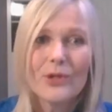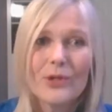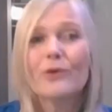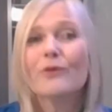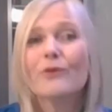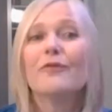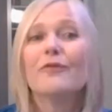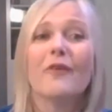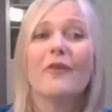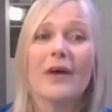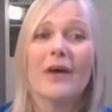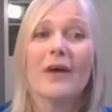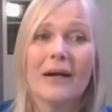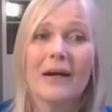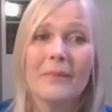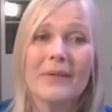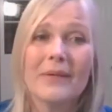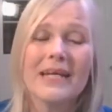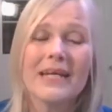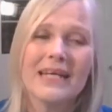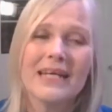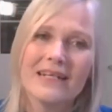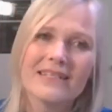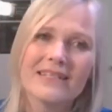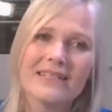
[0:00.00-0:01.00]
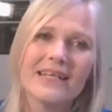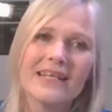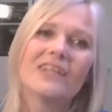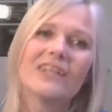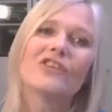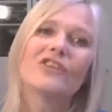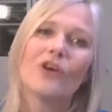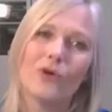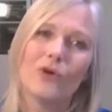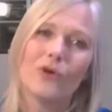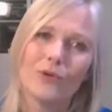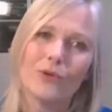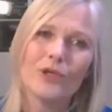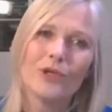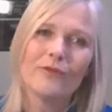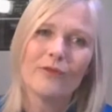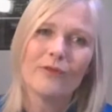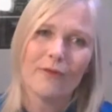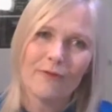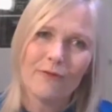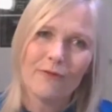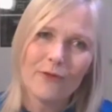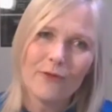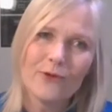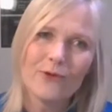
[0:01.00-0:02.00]
We could farm insects only
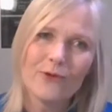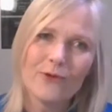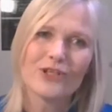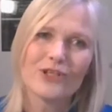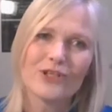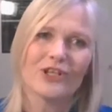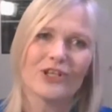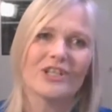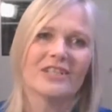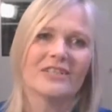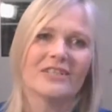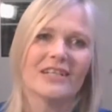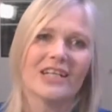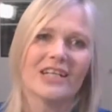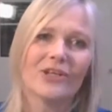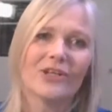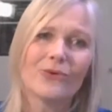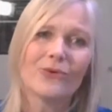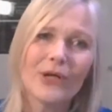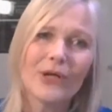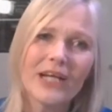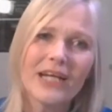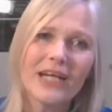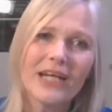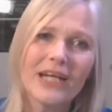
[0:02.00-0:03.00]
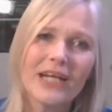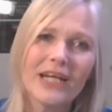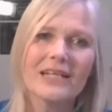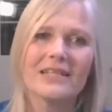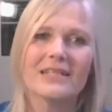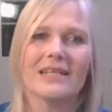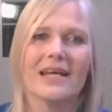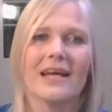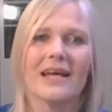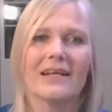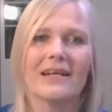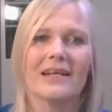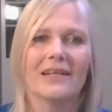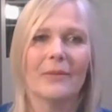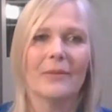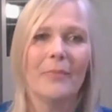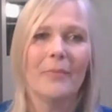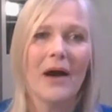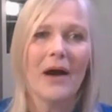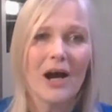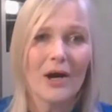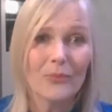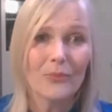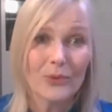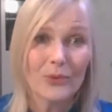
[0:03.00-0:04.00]
for food, such as the crickets and the
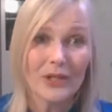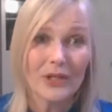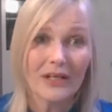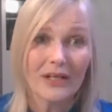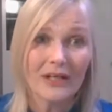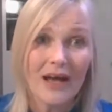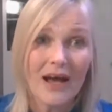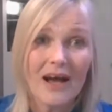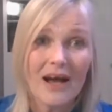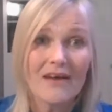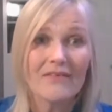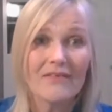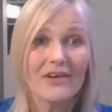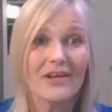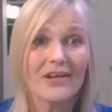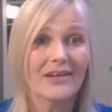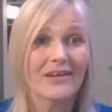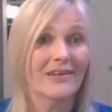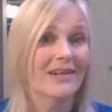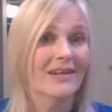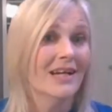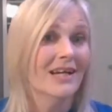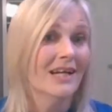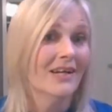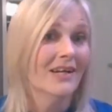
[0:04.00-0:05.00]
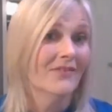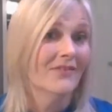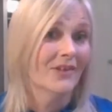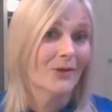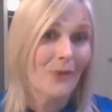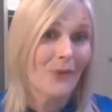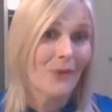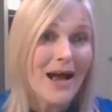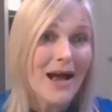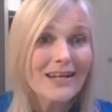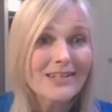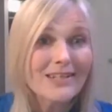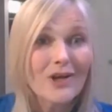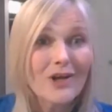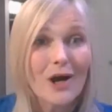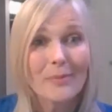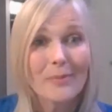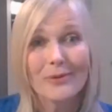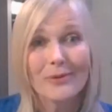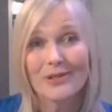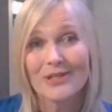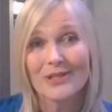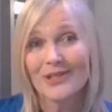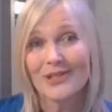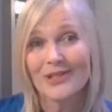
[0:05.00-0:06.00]
palmwheel larvae,
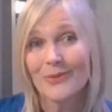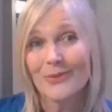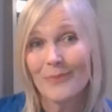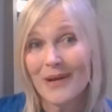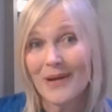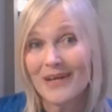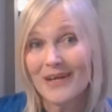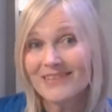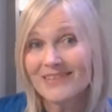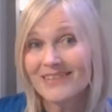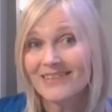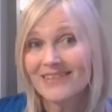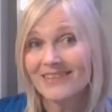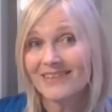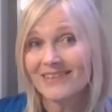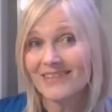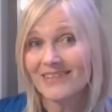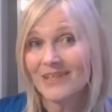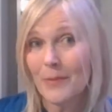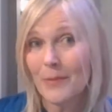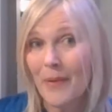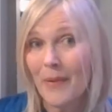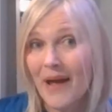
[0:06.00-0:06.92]
grasshoppers that you mentioned